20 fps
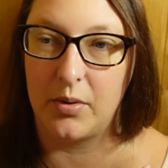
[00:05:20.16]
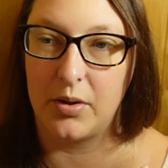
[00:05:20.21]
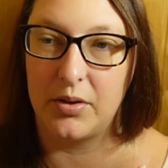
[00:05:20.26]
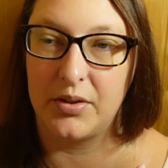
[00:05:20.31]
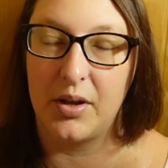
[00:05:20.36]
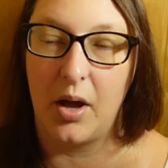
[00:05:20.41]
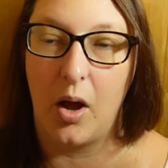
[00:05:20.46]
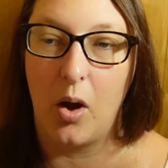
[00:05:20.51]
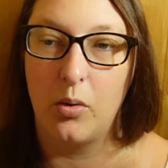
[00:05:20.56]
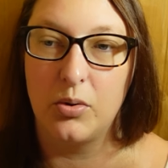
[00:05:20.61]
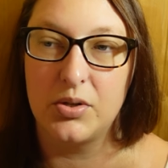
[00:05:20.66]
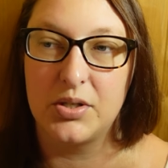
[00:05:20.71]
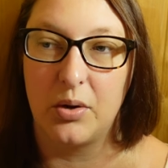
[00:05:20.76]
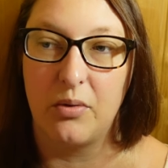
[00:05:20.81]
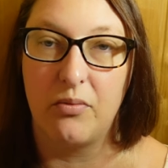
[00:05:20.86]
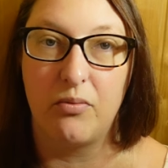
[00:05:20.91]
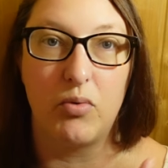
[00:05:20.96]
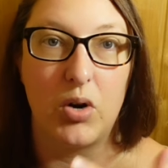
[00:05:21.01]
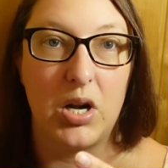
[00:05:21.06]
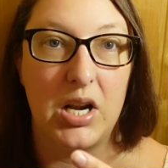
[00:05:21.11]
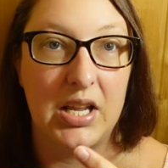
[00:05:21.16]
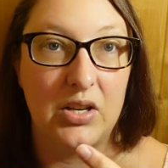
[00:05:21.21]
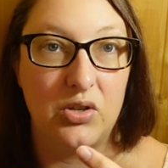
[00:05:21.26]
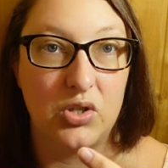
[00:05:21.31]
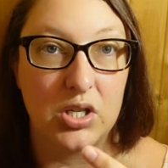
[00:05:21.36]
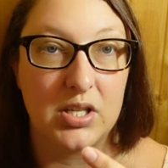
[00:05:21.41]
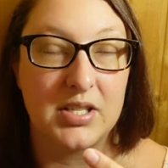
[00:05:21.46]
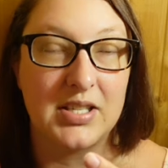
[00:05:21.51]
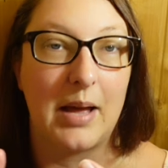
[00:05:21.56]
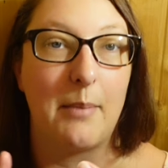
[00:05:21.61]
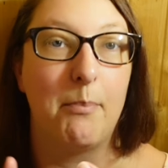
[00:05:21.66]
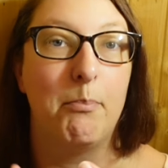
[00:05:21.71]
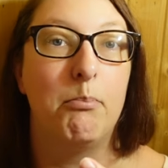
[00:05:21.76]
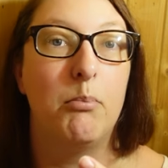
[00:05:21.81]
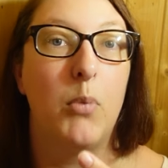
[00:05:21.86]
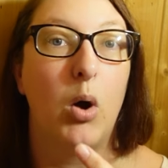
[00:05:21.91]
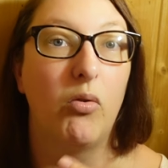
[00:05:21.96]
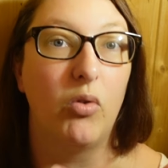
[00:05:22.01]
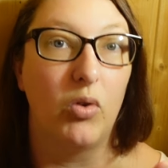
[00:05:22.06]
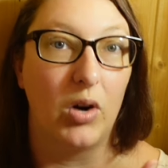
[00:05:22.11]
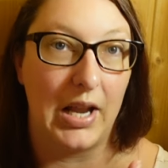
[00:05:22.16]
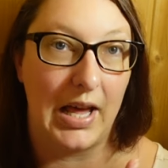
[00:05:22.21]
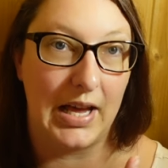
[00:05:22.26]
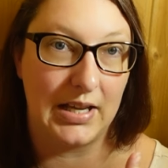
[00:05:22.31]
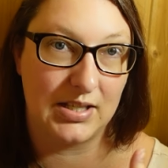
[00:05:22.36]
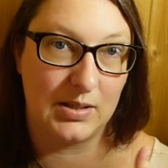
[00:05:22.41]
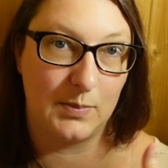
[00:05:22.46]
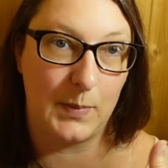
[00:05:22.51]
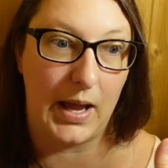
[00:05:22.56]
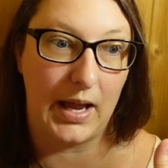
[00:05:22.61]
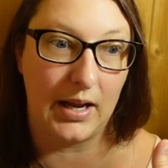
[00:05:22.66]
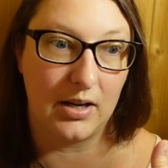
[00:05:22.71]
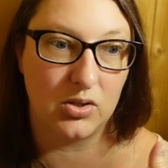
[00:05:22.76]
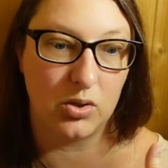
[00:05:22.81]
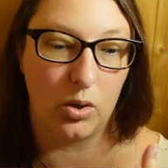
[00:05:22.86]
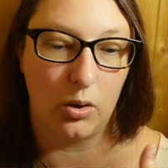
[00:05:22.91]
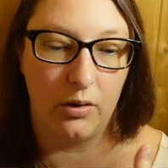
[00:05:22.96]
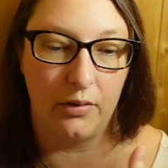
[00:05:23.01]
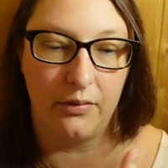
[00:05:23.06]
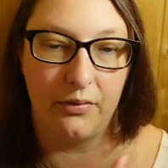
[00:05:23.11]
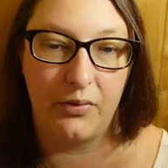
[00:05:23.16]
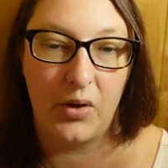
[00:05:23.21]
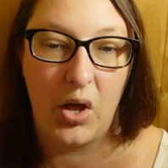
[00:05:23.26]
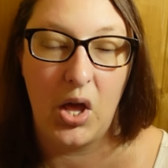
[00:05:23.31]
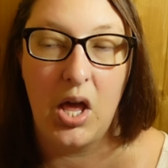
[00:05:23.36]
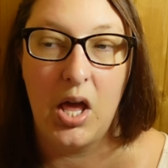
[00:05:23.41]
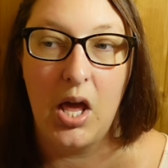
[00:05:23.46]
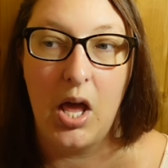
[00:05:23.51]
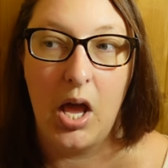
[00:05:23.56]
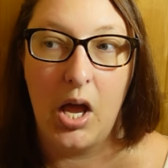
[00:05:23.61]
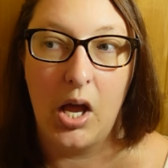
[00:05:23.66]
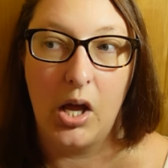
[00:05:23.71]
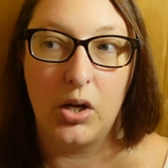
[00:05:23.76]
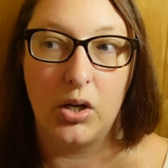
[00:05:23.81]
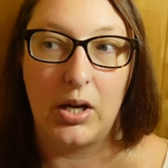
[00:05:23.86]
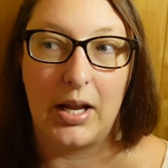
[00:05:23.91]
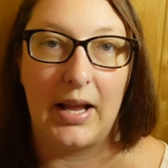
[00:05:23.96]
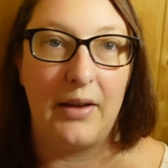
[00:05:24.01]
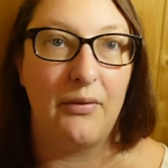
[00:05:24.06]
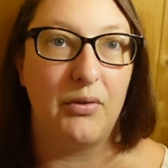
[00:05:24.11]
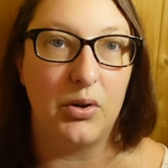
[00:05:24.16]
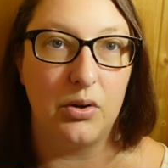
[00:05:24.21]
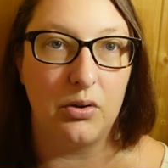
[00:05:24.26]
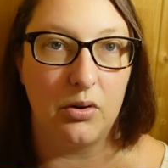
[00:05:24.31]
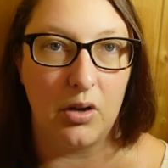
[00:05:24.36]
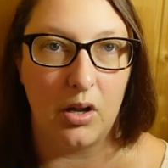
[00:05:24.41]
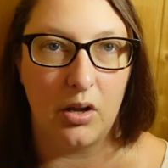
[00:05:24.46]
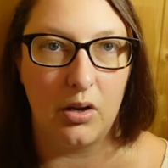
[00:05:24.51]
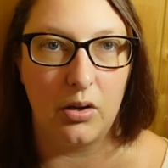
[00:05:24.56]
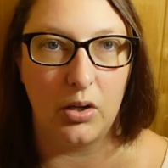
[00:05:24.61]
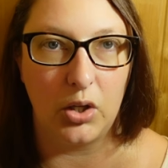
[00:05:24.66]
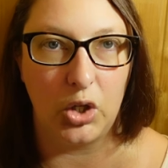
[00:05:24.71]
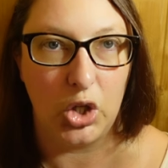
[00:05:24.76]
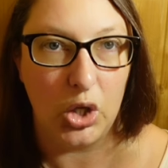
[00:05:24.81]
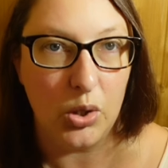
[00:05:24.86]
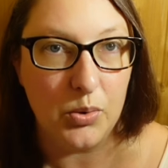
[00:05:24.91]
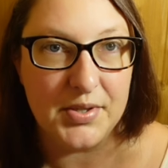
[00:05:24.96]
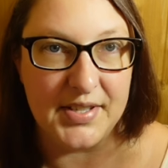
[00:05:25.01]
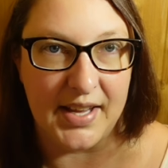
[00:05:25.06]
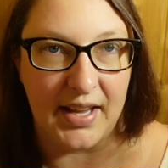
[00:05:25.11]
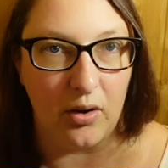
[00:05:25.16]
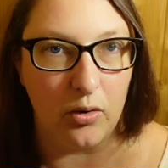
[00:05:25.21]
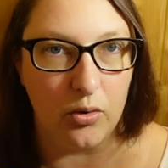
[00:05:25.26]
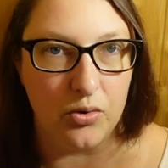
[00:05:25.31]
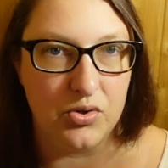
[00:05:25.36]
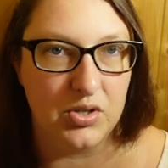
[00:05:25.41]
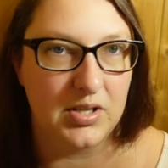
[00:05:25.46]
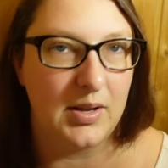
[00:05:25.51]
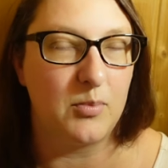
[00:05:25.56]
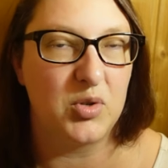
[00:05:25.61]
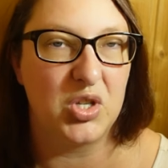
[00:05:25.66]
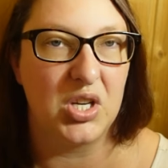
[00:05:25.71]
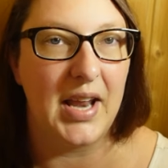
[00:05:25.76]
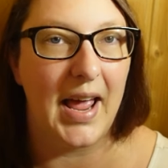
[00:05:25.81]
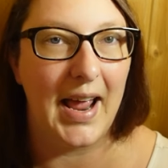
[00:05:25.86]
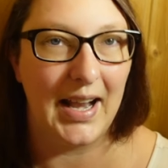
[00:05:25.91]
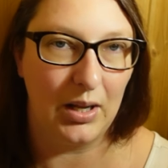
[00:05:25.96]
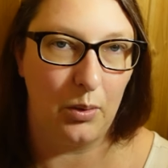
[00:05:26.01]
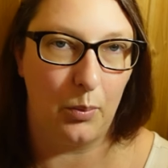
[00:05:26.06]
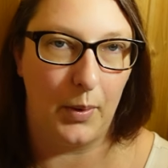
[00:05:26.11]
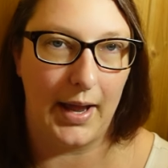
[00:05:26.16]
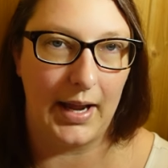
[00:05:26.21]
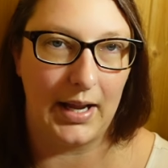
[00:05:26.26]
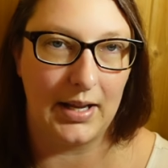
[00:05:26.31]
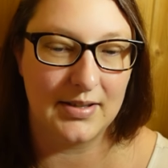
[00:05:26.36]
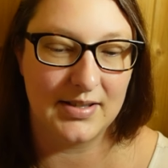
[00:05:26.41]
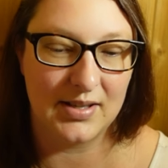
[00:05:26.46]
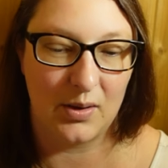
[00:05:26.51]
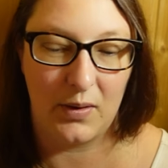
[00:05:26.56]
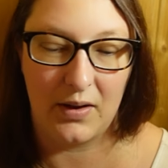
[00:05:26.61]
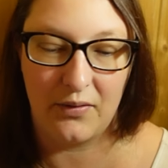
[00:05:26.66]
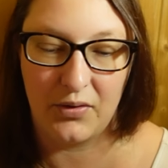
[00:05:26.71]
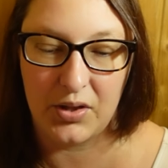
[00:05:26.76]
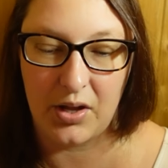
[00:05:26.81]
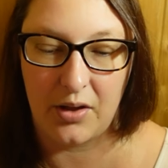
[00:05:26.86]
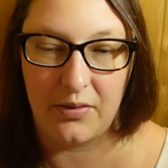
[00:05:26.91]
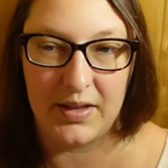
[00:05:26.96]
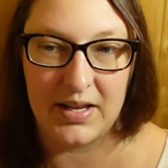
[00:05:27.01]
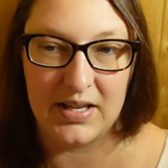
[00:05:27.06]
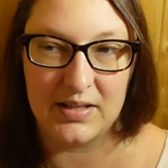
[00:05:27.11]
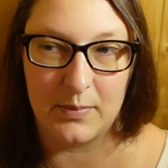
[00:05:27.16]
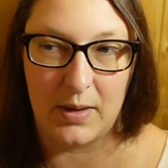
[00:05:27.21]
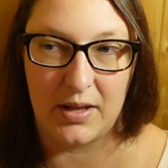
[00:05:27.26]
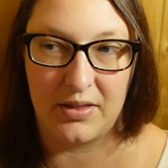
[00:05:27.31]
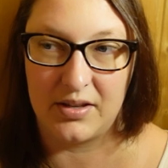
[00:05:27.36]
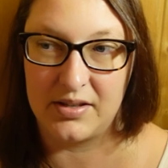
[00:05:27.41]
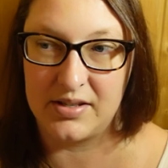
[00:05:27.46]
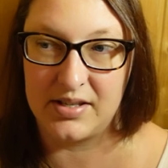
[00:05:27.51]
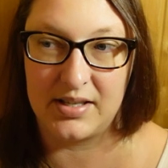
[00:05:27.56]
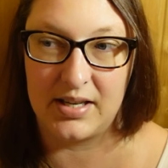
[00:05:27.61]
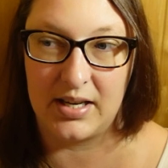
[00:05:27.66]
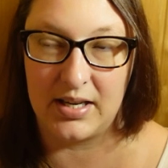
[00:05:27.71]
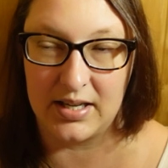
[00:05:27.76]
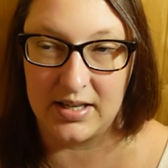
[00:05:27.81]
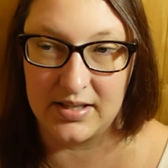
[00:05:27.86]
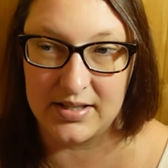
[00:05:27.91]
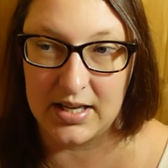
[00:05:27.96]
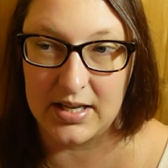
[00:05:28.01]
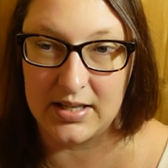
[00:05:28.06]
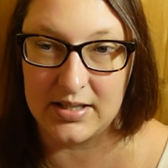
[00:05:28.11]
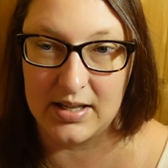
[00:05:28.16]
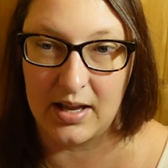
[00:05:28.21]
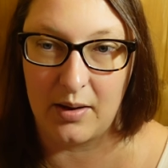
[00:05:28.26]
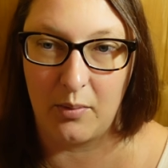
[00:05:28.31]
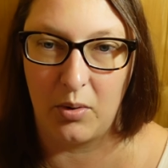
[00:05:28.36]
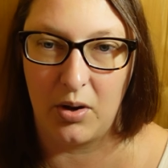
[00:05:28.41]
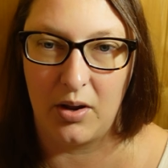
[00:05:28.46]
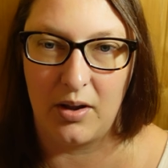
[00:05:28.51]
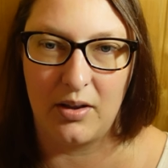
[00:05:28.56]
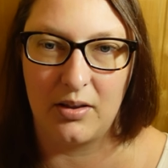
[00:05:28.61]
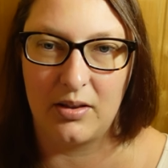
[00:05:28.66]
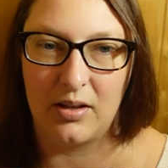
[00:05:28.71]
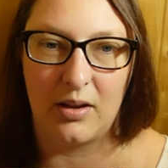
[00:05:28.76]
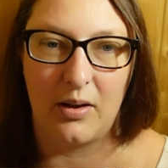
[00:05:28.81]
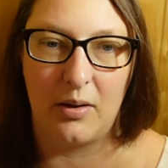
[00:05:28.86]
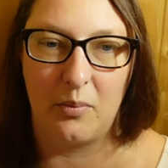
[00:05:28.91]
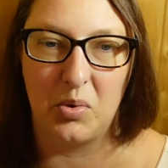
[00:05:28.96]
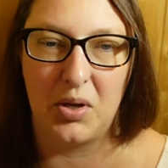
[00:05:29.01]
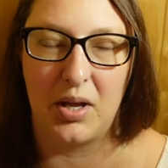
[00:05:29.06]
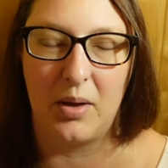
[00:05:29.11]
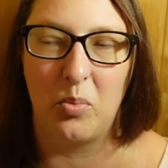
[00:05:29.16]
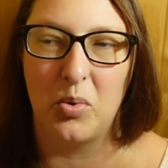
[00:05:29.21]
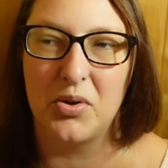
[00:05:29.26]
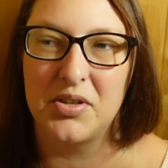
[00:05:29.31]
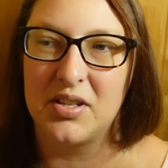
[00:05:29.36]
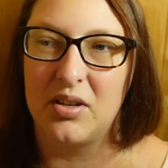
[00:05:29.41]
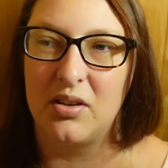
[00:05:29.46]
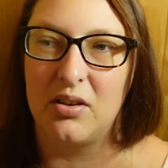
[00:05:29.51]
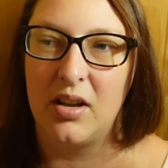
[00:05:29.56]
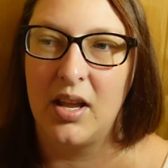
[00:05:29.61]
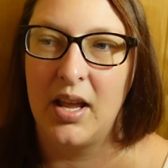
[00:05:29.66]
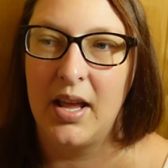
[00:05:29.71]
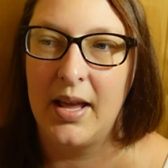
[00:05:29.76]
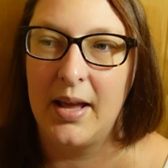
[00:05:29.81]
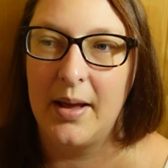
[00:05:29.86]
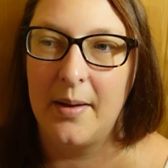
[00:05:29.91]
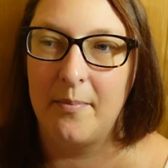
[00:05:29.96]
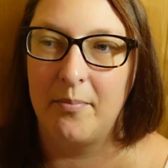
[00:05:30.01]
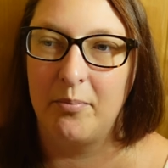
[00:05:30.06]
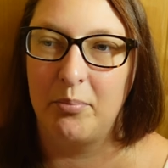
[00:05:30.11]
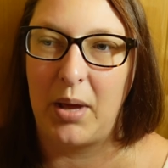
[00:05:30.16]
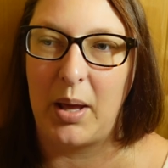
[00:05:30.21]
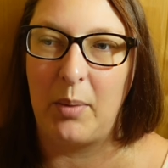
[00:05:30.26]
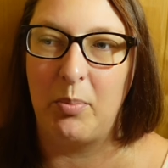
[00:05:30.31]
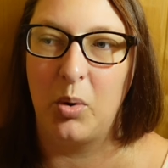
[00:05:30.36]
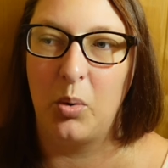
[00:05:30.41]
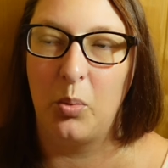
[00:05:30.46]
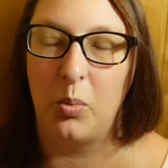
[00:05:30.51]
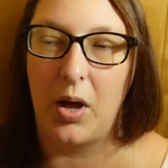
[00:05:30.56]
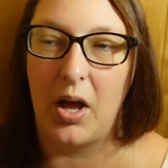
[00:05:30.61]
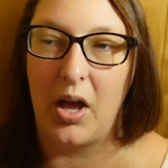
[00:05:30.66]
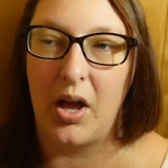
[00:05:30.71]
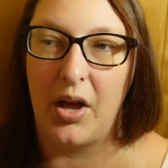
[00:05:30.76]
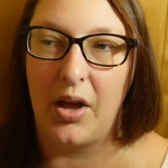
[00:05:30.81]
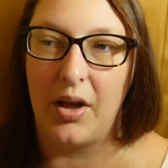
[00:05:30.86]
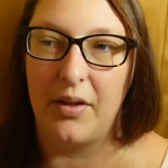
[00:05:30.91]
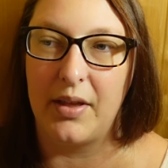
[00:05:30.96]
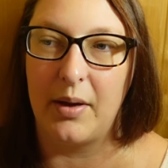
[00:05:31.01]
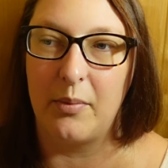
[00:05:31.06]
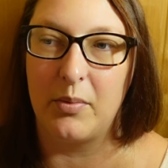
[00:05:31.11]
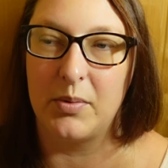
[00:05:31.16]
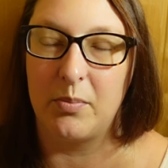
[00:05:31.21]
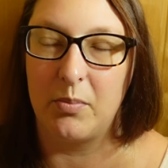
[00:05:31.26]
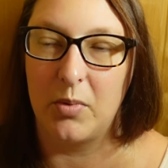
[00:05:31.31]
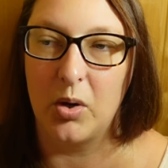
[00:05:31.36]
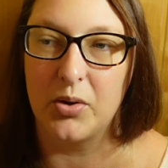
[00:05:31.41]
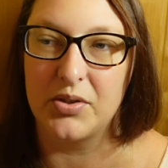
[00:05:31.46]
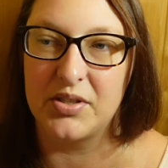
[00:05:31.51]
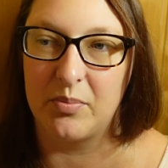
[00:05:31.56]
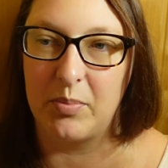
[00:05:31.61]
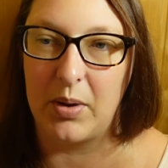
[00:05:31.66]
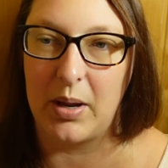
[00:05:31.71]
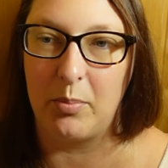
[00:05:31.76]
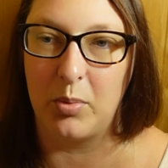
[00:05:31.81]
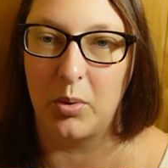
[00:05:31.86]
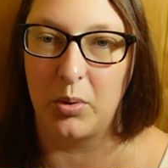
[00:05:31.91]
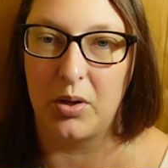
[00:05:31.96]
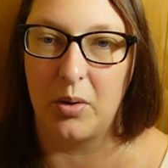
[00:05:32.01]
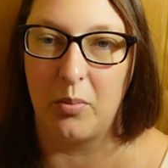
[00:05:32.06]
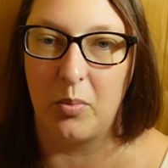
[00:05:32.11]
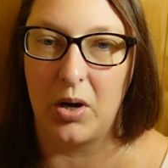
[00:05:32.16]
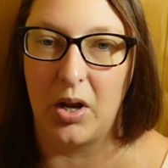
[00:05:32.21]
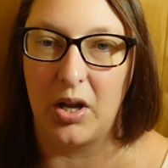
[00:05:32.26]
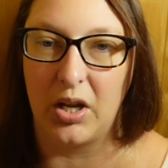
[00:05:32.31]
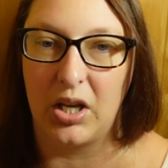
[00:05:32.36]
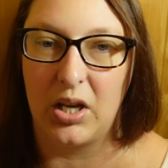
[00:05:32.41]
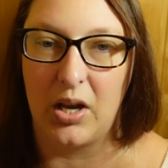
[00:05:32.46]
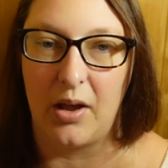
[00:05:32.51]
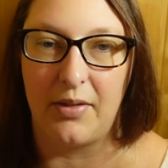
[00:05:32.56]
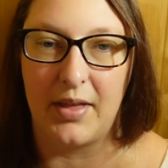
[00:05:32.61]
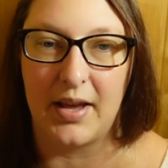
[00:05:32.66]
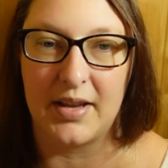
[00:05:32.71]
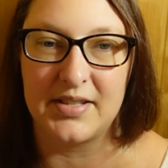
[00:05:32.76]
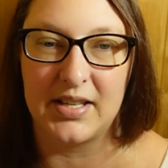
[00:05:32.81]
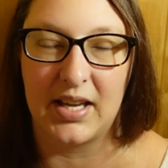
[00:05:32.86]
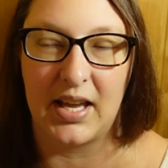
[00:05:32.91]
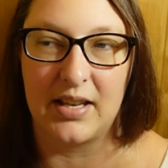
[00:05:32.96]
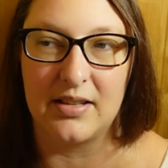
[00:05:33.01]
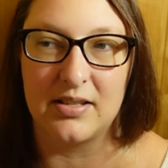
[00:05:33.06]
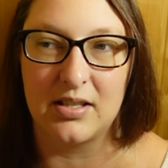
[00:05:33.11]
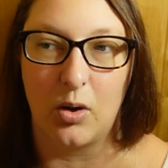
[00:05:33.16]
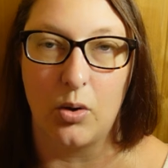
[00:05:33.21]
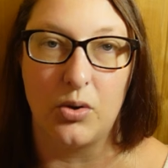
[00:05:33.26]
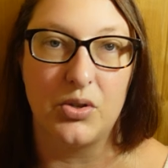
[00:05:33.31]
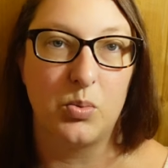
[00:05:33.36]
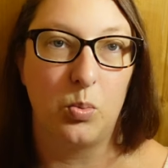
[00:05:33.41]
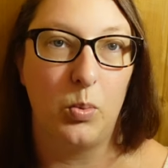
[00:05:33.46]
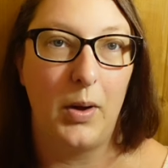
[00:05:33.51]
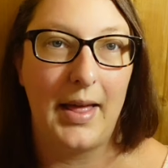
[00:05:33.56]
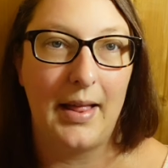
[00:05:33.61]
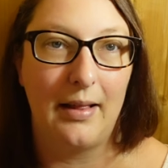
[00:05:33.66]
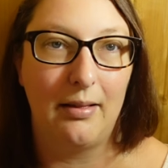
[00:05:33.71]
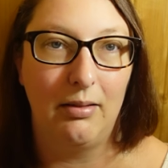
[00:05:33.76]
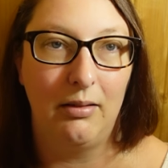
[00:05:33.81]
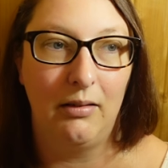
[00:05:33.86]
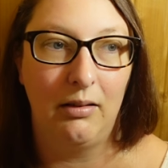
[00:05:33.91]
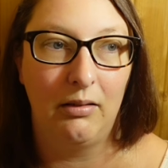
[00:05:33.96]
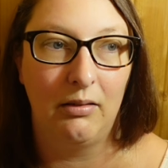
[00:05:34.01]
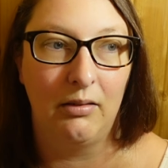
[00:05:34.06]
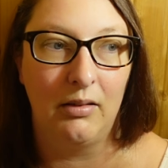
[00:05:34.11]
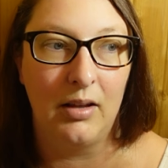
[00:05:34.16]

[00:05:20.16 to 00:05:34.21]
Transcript: the whole sort of religious and moral aspect of even using contraception anyway. So even though these methods did exist, there were it, it, it wasn't people were there were lots of people that were like, you know, that's against God's will